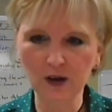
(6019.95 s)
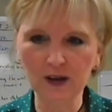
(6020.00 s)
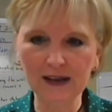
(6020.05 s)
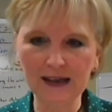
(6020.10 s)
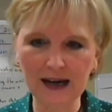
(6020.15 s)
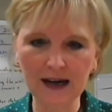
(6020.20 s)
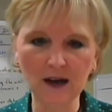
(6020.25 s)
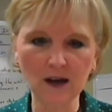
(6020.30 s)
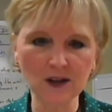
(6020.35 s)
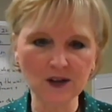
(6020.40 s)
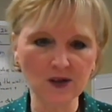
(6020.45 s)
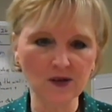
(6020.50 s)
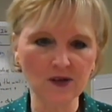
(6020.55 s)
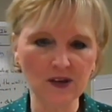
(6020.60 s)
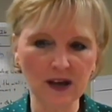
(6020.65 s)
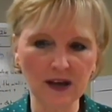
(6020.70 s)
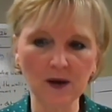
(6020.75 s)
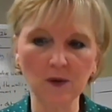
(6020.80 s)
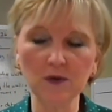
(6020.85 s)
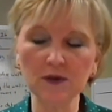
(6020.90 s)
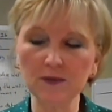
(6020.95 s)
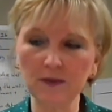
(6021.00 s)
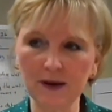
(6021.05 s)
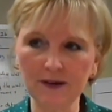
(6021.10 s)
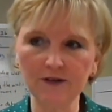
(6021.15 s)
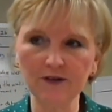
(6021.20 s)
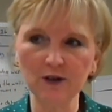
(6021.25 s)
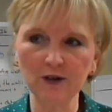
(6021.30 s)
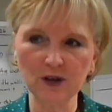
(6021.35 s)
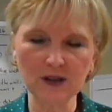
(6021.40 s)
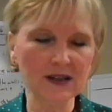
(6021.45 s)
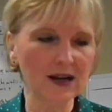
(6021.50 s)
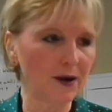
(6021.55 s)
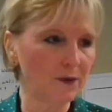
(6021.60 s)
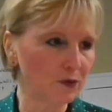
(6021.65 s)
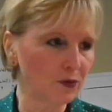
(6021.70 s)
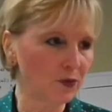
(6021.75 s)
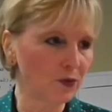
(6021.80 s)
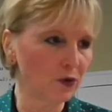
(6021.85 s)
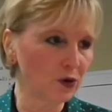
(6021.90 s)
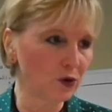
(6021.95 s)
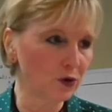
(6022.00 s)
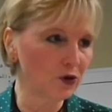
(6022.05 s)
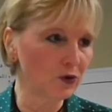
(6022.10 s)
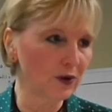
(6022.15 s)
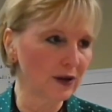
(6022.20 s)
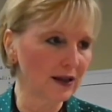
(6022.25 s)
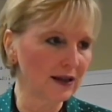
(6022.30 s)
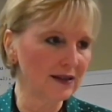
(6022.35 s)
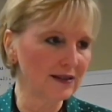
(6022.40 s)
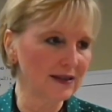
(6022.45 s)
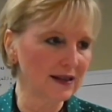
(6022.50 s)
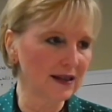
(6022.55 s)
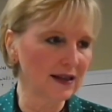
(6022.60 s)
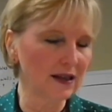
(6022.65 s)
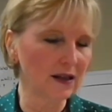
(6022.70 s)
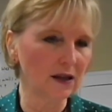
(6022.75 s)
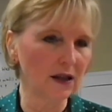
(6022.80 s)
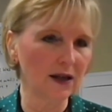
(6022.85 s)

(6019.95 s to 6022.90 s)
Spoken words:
And I also think it was my first time through doing Ezekiel,